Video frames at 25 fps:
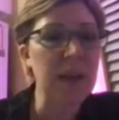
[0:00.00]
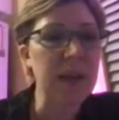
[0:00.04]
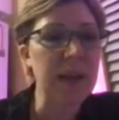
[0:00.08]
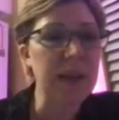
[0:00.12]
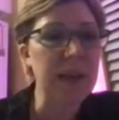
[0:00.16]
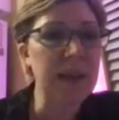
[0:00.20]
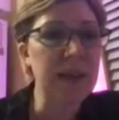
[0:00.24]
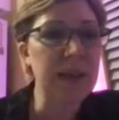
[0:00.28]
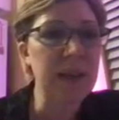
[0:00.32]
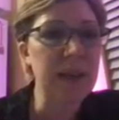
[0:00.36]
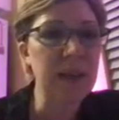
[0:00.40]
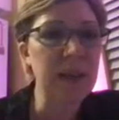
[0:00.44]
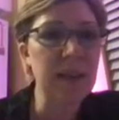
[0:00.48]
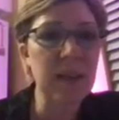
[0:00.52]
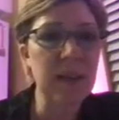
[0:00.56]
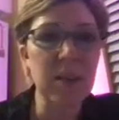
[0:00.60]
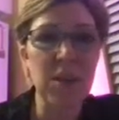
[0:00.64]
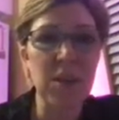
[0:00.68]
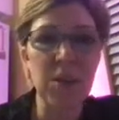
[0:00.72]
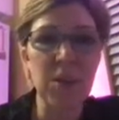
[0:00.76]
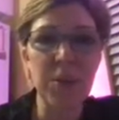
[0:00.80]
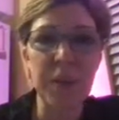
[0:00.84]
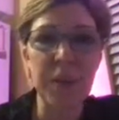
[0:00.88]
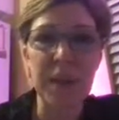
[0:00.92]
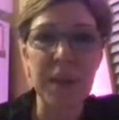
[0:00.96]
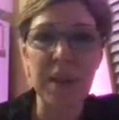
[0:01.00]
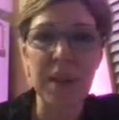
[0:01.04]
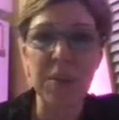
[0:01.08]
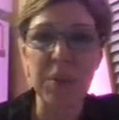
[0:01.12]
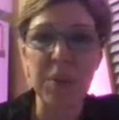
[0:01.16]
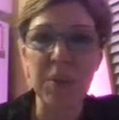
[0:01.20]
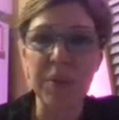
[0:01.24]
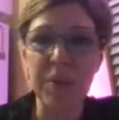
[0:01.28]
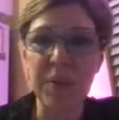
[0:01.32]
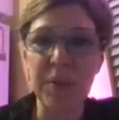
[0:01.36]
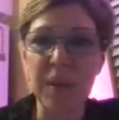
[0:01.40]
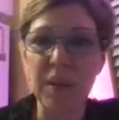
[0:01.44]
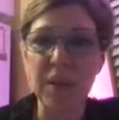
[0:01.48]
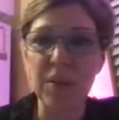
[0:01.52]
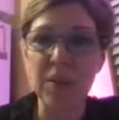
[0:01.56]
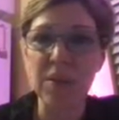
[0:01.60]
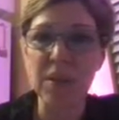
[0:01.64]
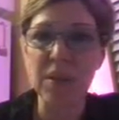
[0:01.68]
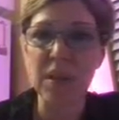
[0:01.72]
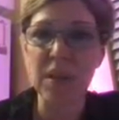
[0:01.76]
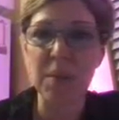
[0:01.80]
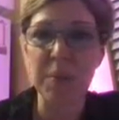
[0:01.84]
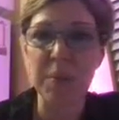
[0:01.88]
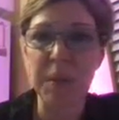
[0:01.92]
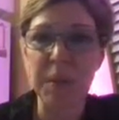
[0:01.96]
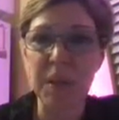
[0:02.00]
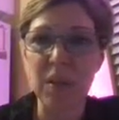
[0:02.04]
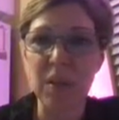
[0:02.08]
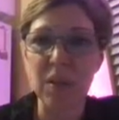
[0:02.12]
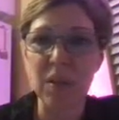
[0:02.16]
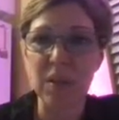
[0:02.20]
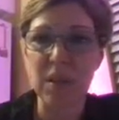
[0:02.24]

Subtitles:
And the two animal figures that appear